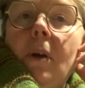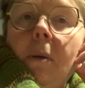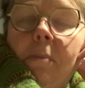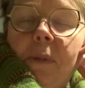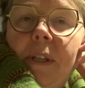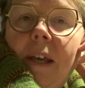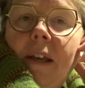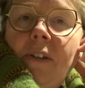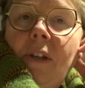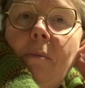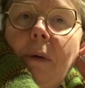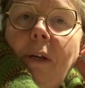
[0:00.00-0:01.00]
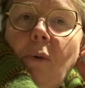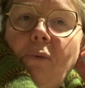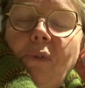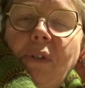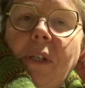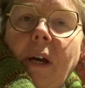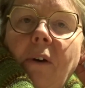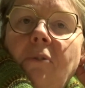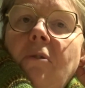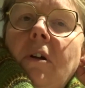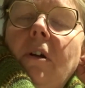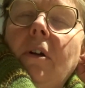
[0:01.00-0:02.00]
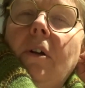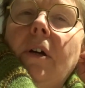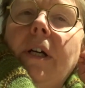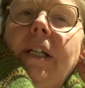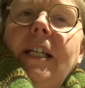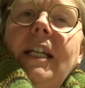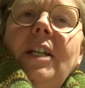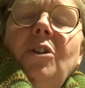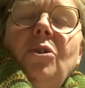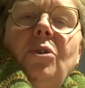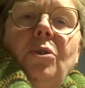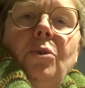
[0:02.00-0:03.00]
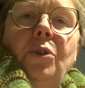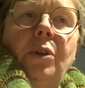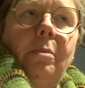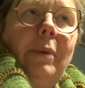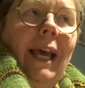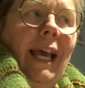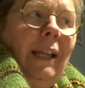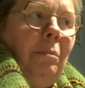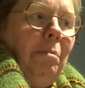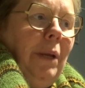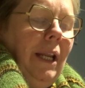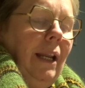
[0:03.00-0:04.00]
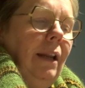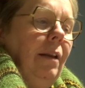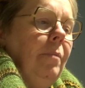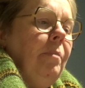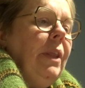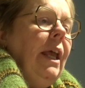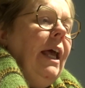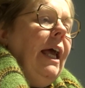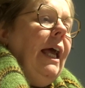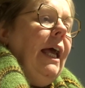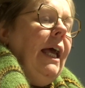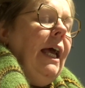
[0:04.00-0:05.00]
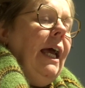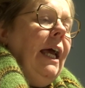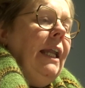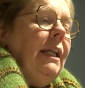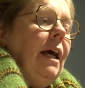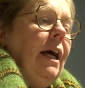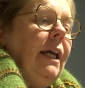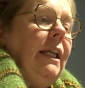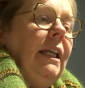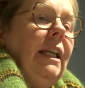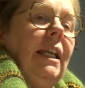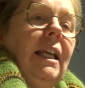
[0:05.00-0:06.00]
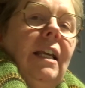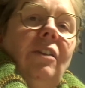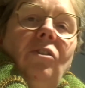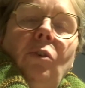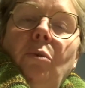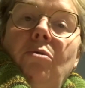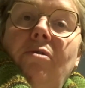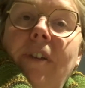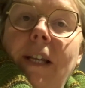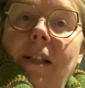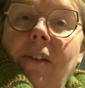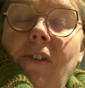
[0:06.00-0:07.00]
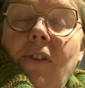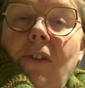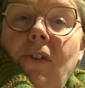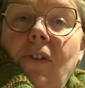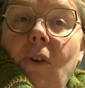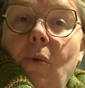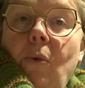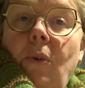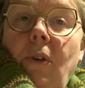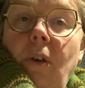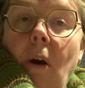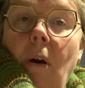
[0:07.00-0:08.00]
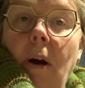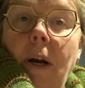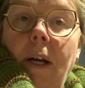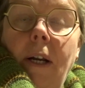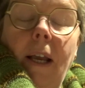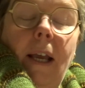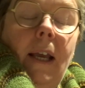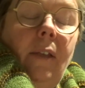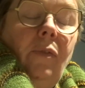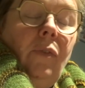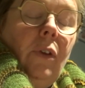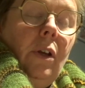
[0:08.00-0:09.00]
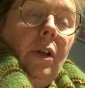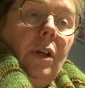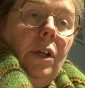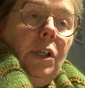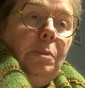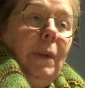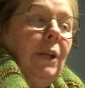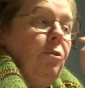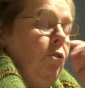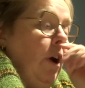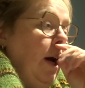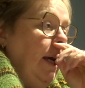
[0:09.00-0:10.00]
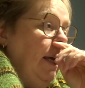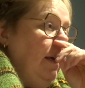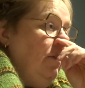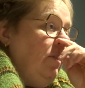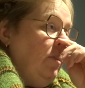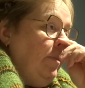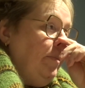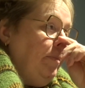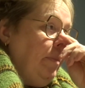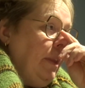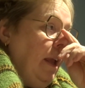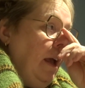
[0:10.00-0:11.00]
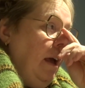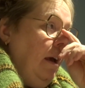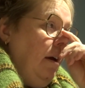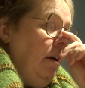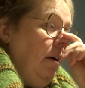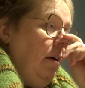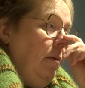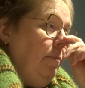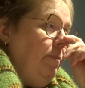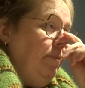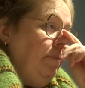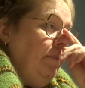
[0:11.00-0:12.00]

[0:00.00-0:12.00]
upstairs in my office now. I need to do some admin, and I need to rinse the soaked yarn and spin dry it. But